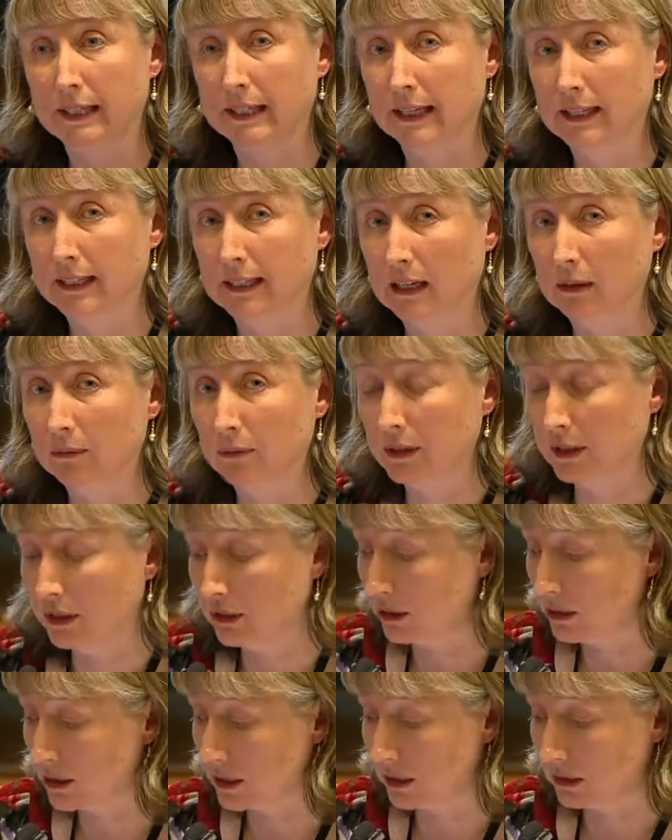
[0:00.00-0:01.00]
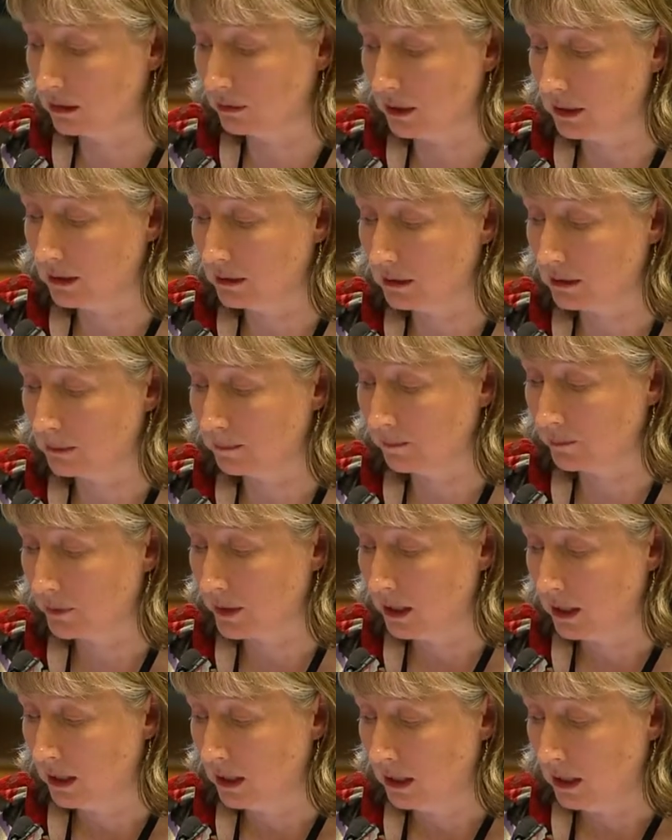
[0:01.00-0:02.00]
that gap within New South Wales.
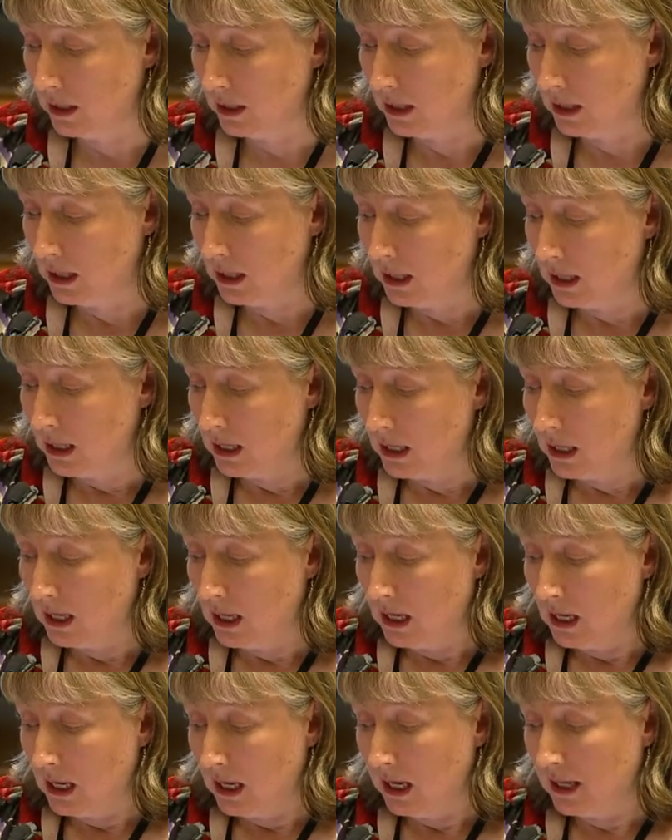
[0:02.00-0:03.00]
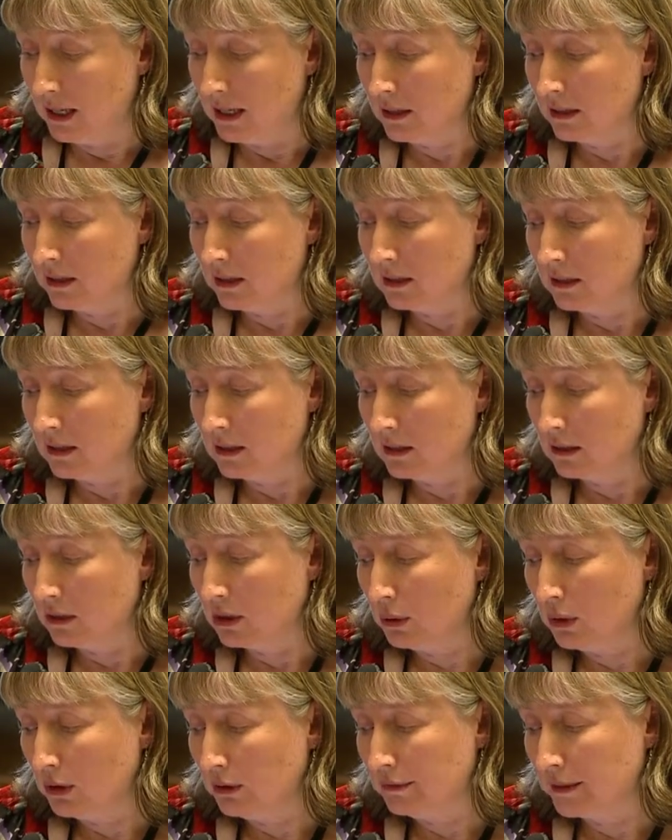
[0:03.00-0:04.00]
And that the
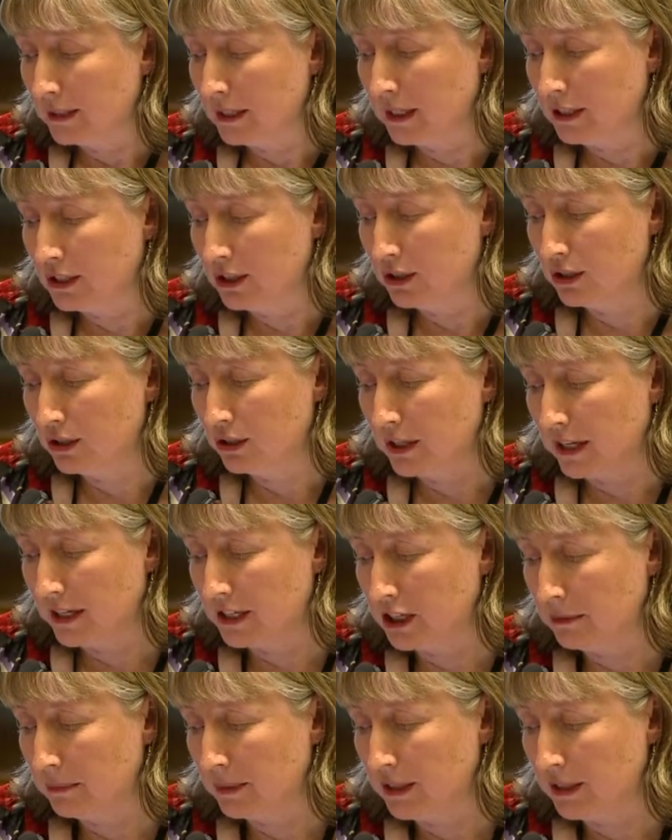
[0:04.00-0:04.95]
qualification should actually be